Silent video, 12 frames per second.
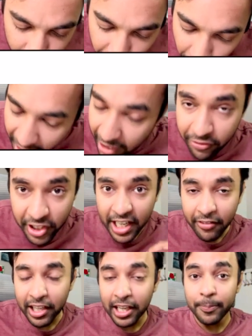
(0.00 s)
For every
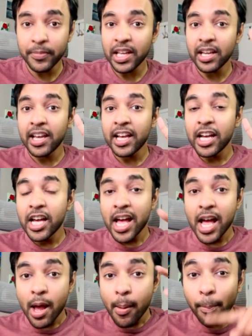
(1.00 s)
level.
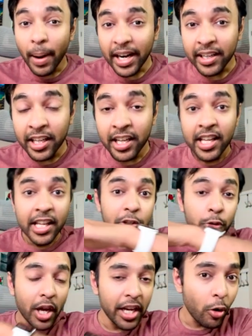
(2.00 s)
But
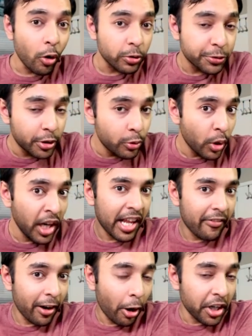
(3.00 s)
you can also do a
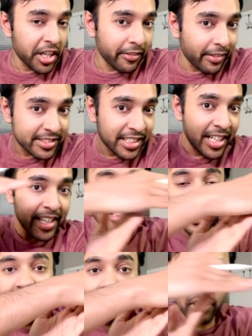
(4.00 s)
level order traversal in
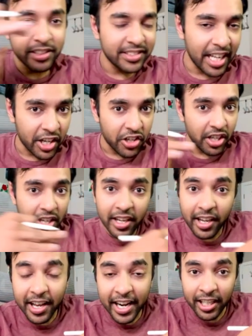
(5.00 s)
the reverse direction,
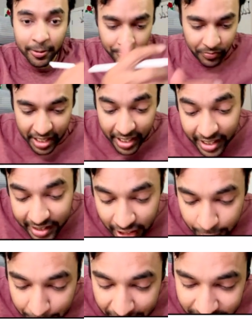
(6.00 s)
correct?
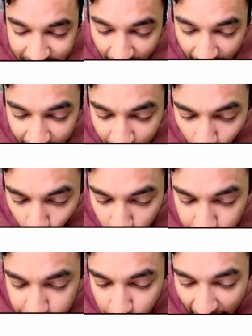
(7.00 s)
That means I can
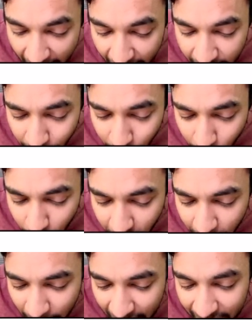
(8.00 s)
also add all of
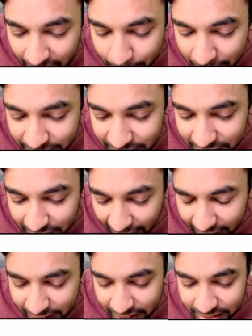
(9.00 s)
my elements
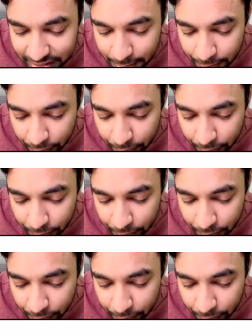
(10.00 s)
like this.